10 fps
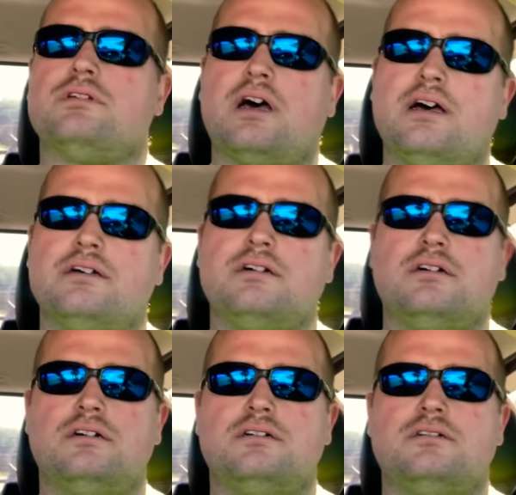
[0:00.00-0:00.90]
I
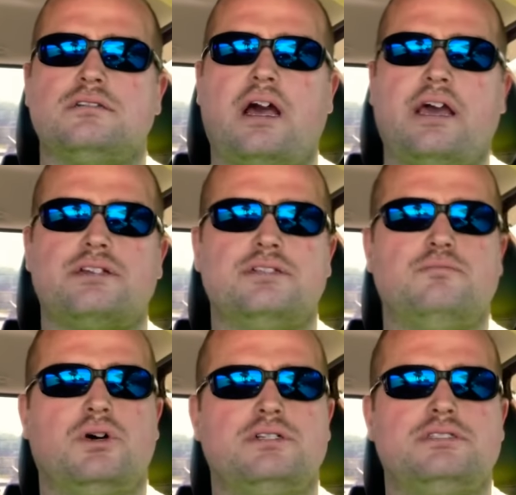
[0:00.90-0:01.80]
uh, I actually
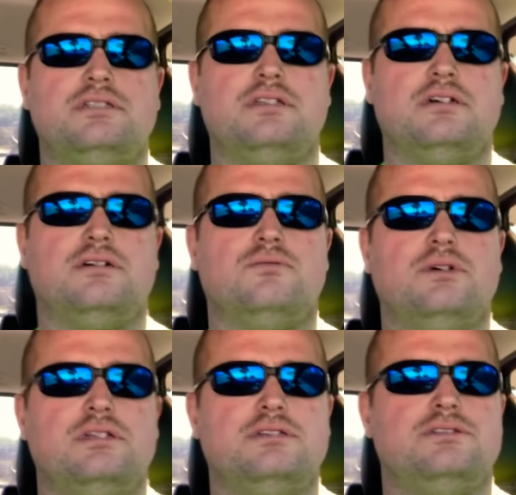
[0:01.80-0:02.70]
busted the
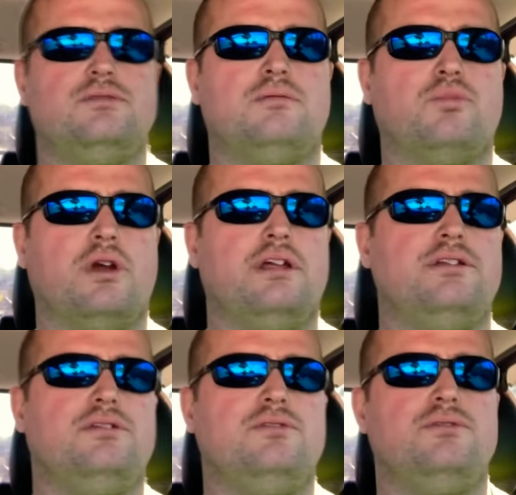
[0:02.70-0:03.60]
window to a brand
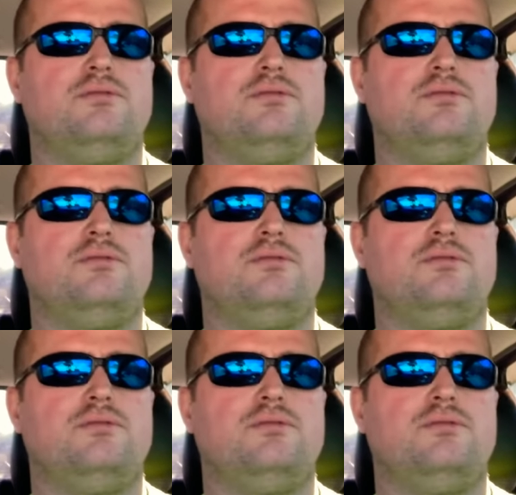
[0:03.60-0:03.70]
new